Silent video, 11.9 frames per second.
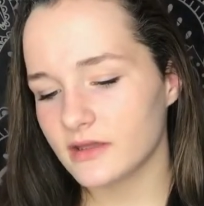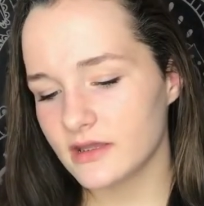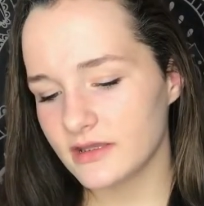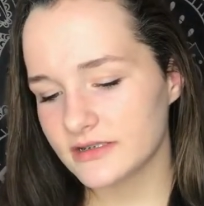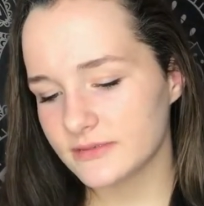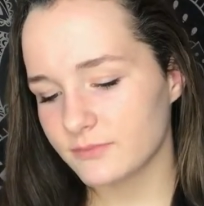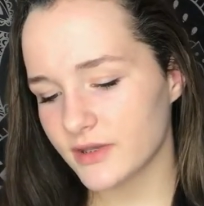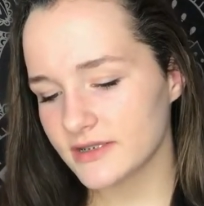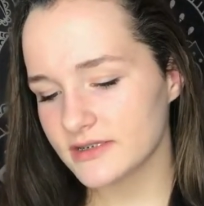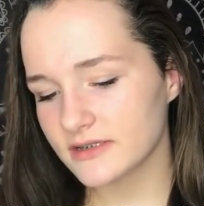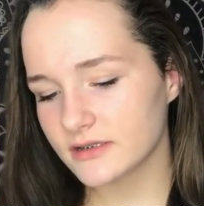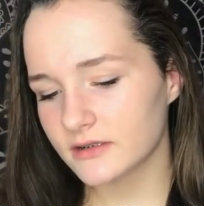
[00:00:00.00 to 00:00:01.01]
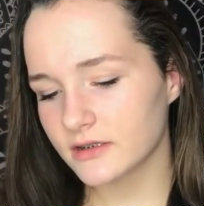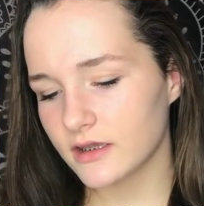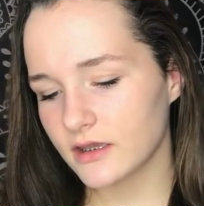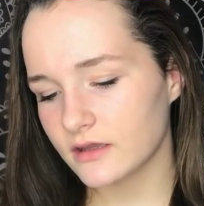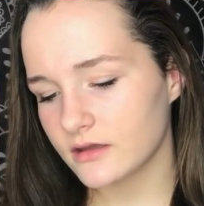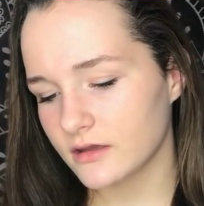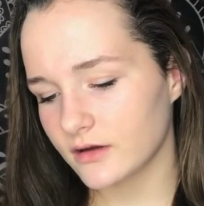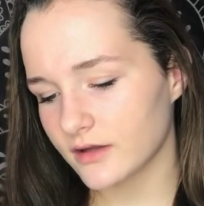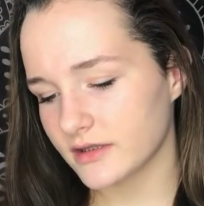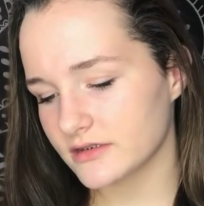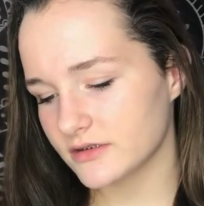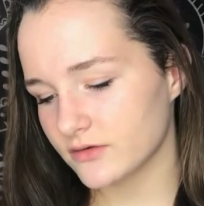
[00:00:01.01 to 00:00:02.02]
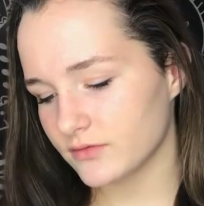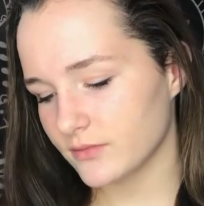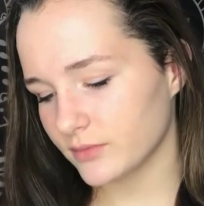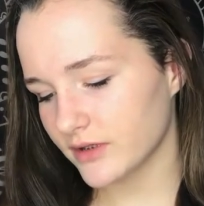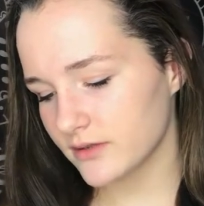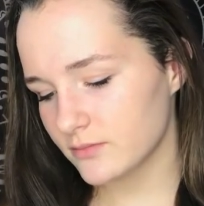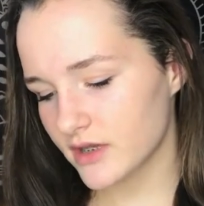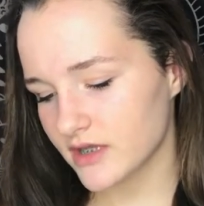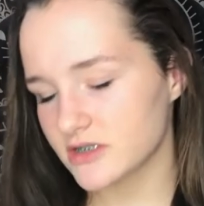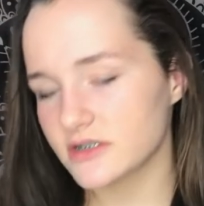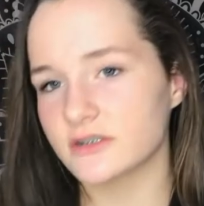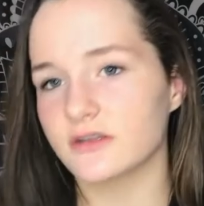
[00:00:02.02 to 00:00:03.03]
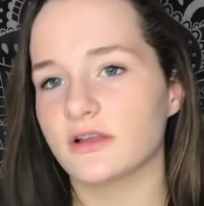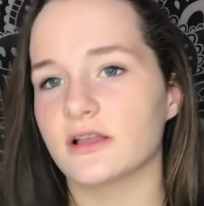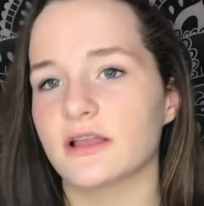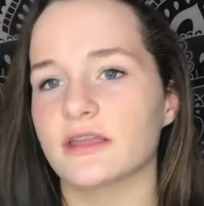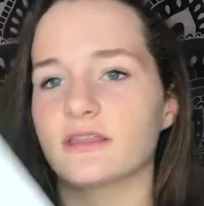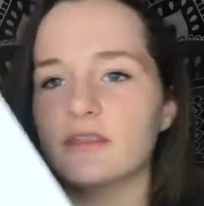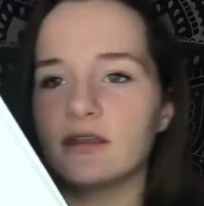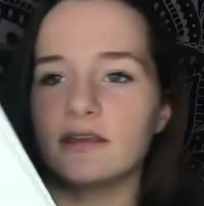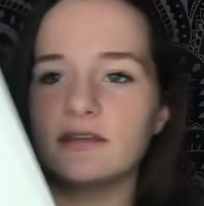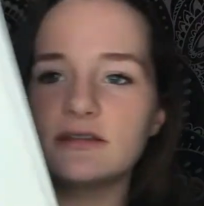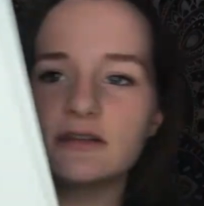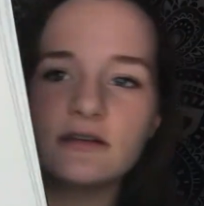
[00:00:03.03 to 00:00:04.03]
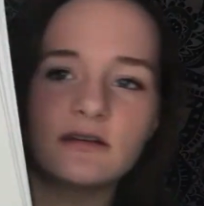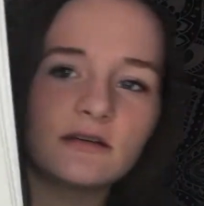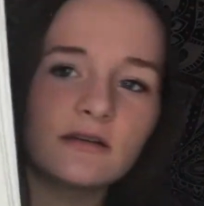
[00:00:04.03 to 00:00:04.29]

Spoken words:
It's basically, okay, so the blank pages look like this.